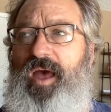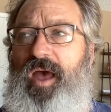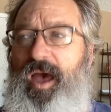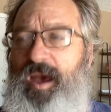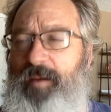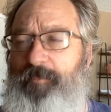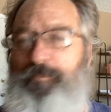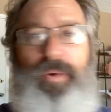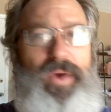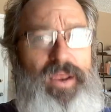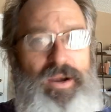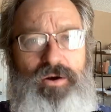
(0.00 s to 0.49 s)
a
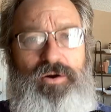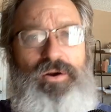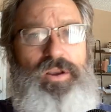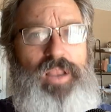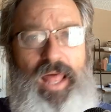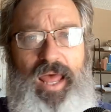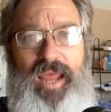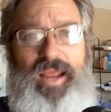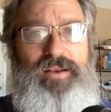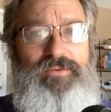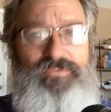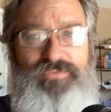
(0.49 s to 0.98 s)
better
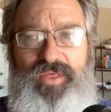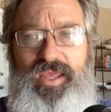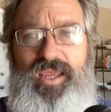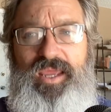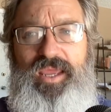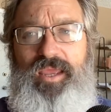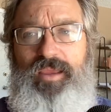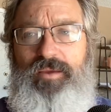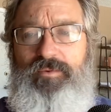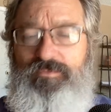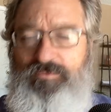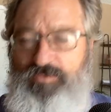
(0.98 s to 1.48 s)
line of
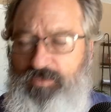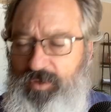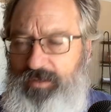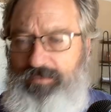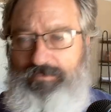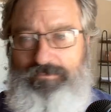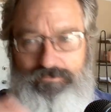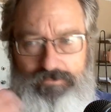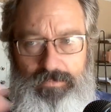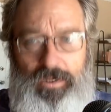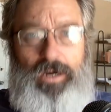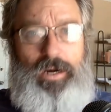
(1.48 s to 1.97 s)
thinking.
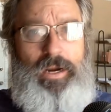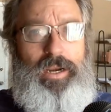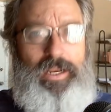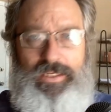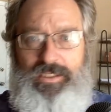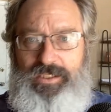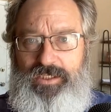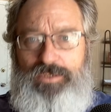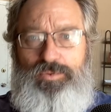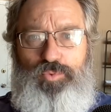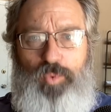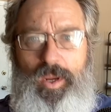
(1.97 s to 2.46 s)
Well, all
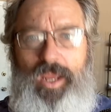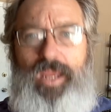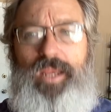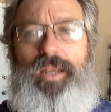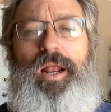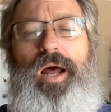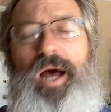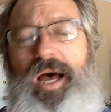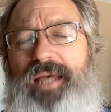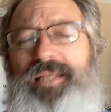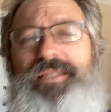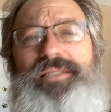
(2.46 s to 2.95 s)
right, sweet,
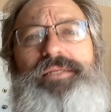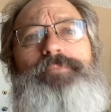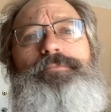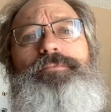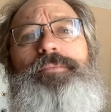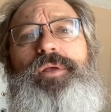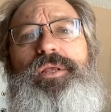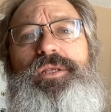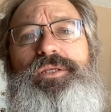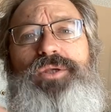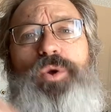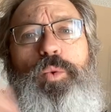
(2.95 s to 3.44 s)
awesome.
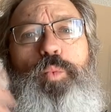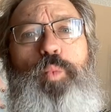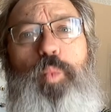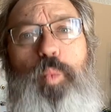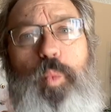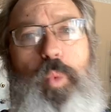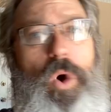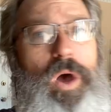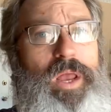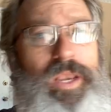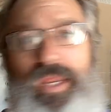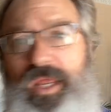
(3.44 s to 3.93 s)
So,
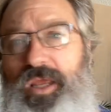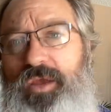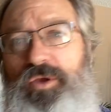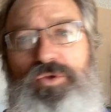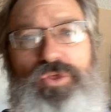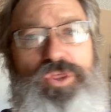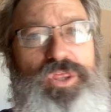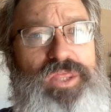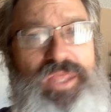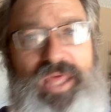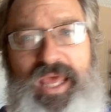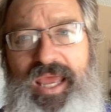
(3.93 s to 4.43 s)
what do you
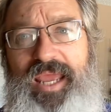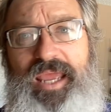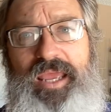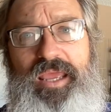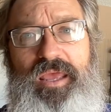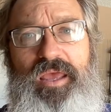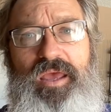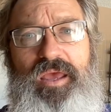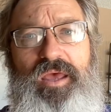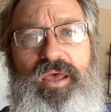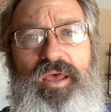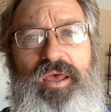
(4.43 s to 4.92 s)

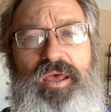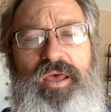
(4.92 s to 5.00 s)
think